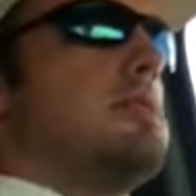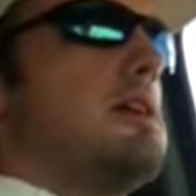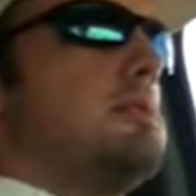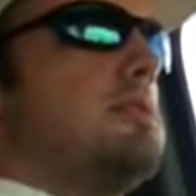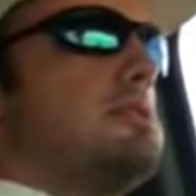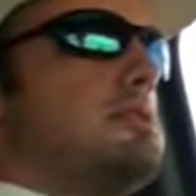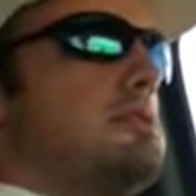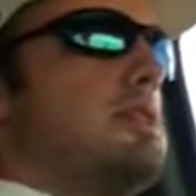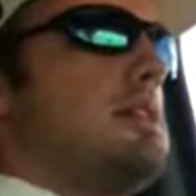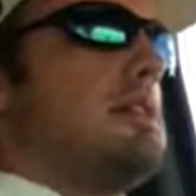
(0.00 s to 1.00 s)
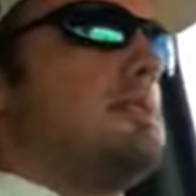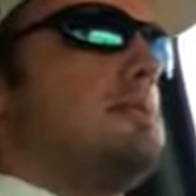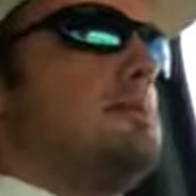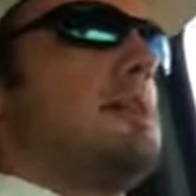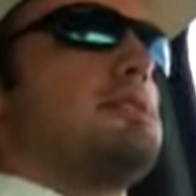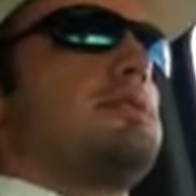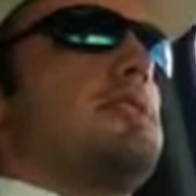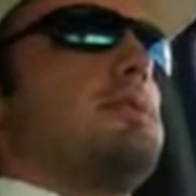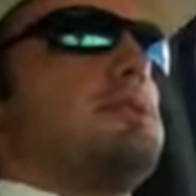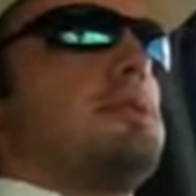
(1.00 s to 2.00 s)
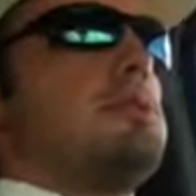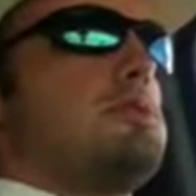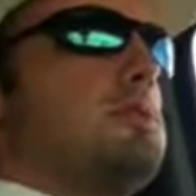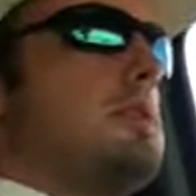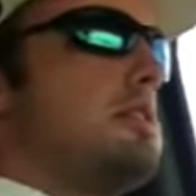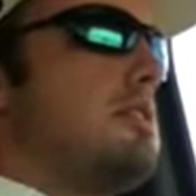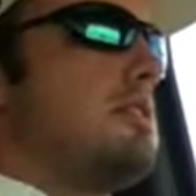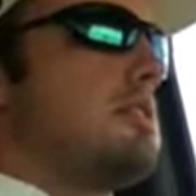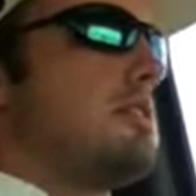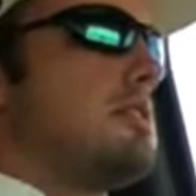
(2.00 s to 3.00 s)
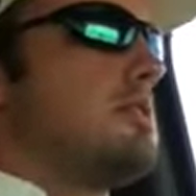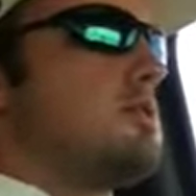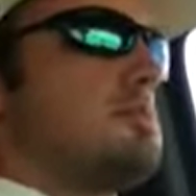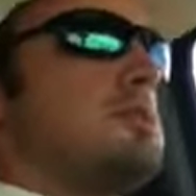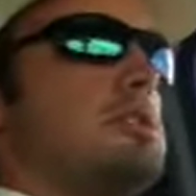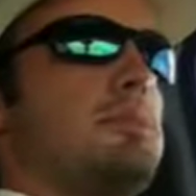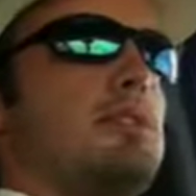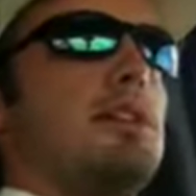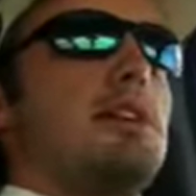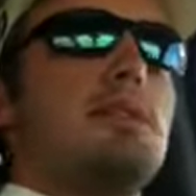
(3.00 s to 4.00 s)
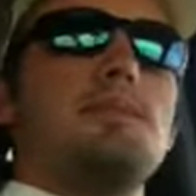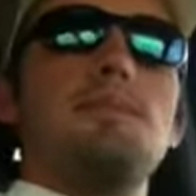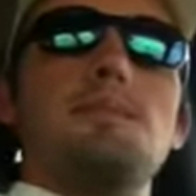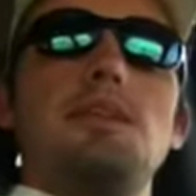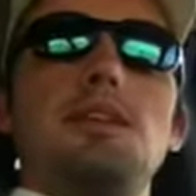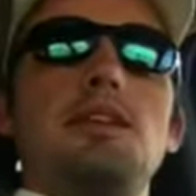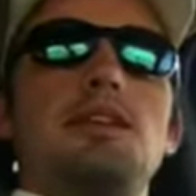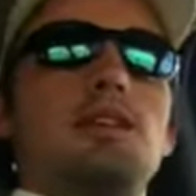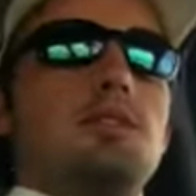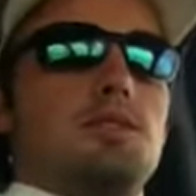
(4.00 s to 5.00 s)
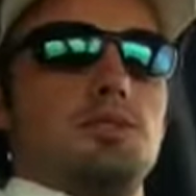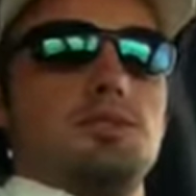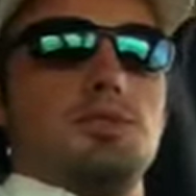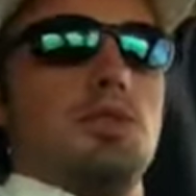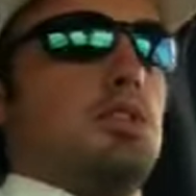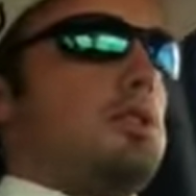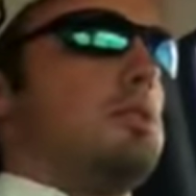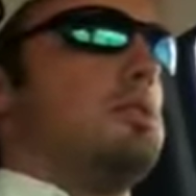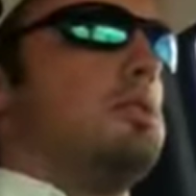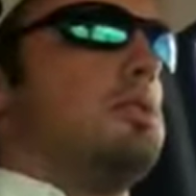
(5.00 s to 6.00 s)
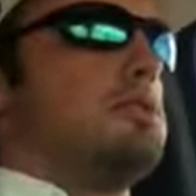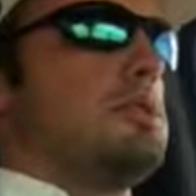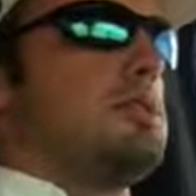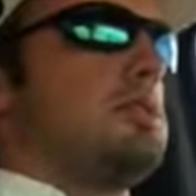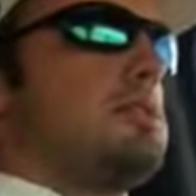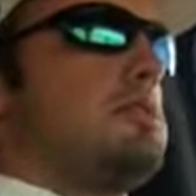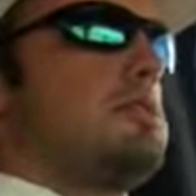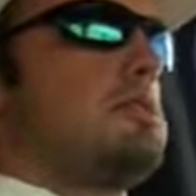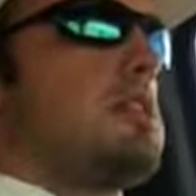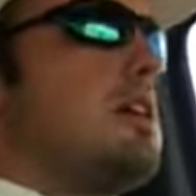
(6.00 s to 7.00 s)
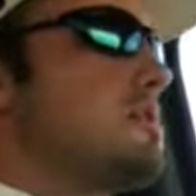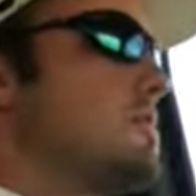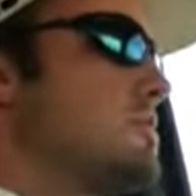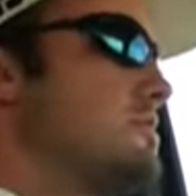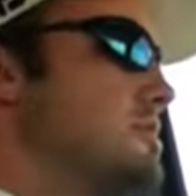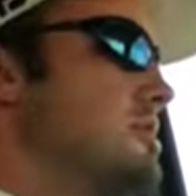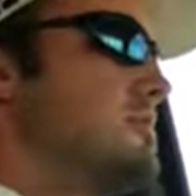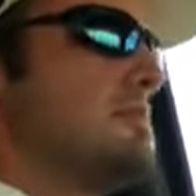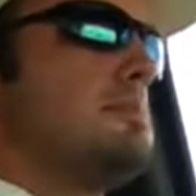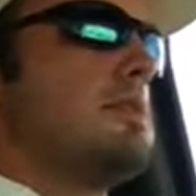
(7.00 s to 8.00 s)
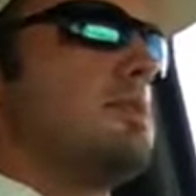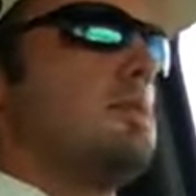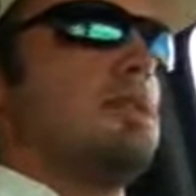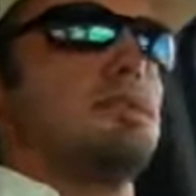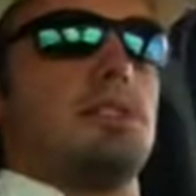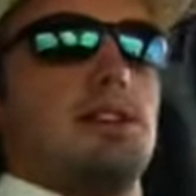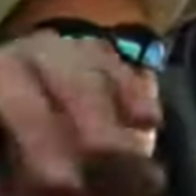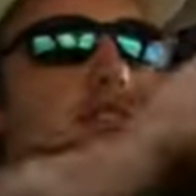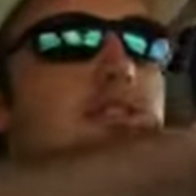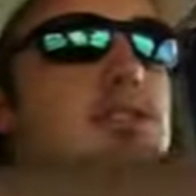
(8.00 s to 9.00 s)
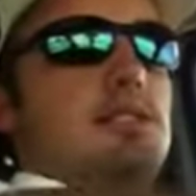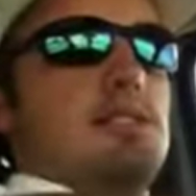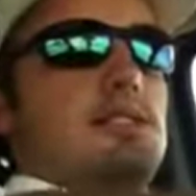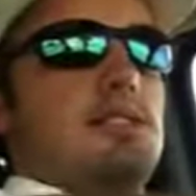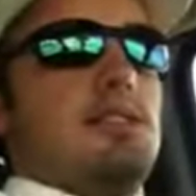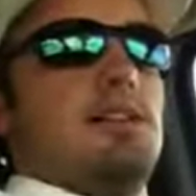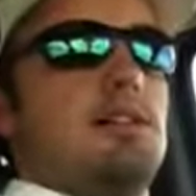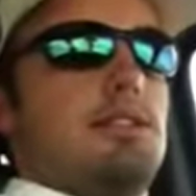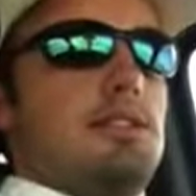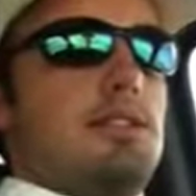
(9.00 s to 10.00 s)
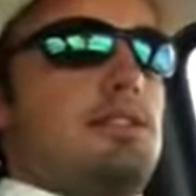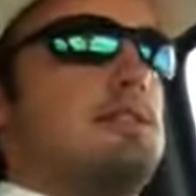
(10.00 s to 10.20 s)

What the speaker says: I went to the biggest event was I went to a week-long horsemanship clinic, which was really cool. It's Chris Cox Horsemanship in Mineral Wells, Texas, and the